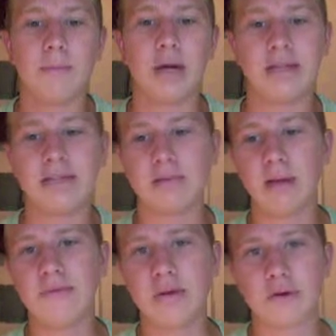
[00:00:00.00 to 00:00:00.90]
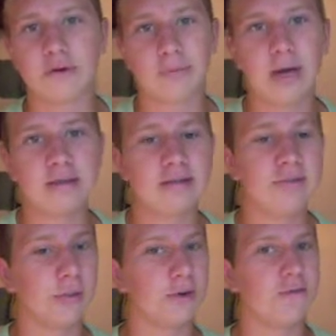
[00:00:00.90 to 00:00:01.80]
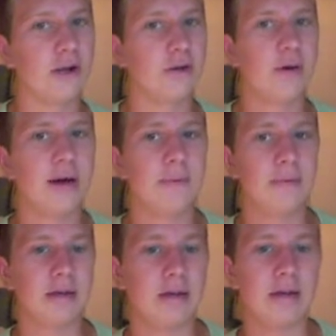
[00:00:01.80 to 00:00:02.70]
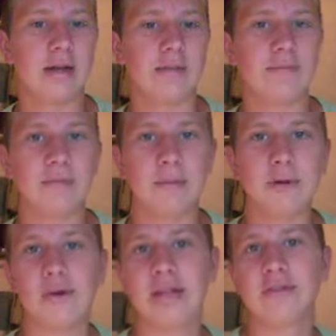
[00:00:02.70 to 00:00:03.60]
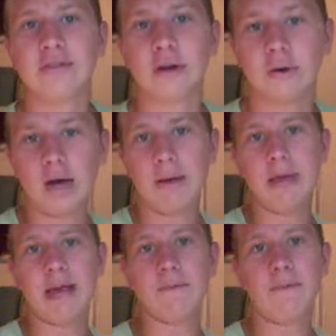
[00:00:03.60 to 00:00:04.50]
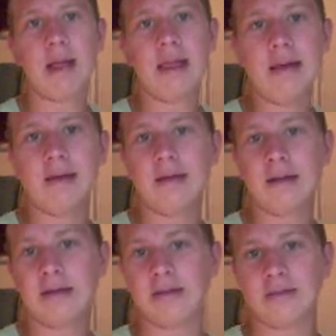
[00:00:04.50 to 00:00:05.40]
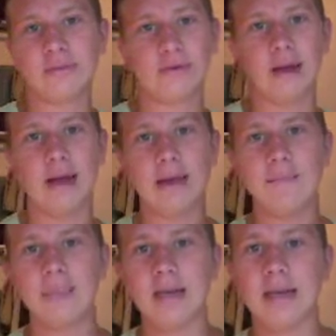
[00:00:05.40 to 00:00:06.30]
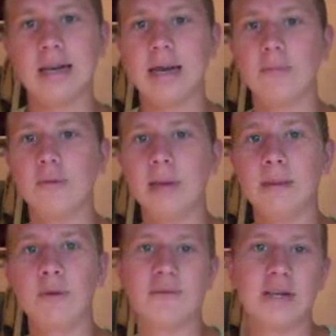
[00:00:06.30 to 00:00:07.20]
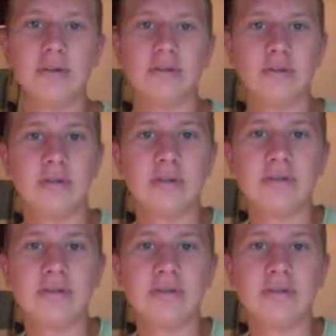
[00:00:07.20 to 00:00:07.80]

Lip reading: But this is my video response, and if you want to follow up, that'd be great. So comment, rate, subscribe. And I will make more videos soon.